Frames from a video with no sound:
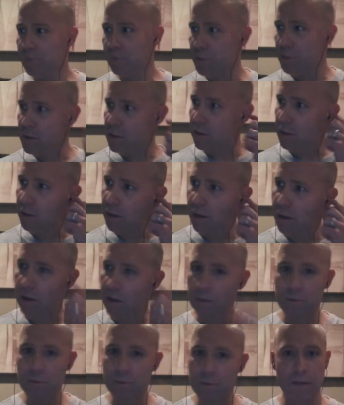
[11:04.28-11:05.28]

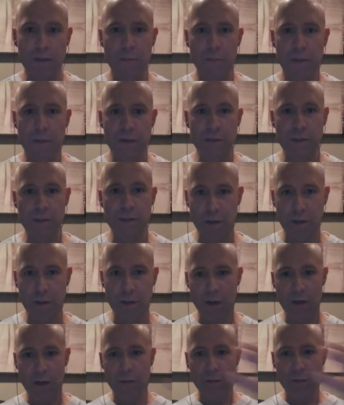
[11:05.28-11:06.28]
facility, it's basically
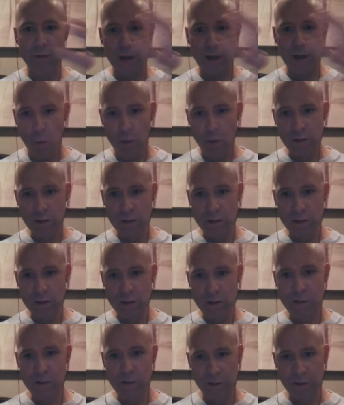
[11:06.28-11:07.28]
kind of like a
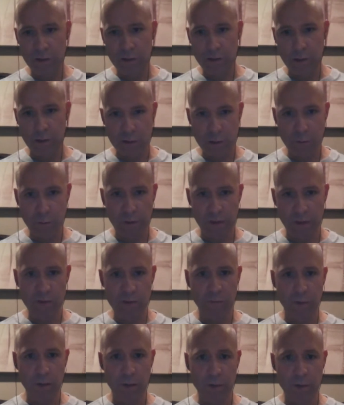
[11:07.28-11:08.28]
one-size-fits-all space
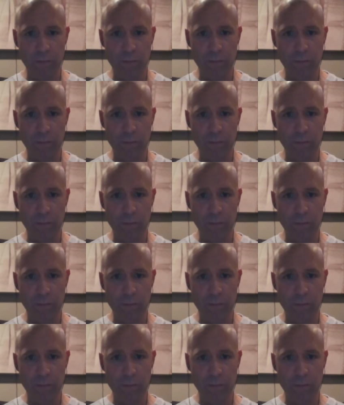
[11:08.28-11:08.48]
for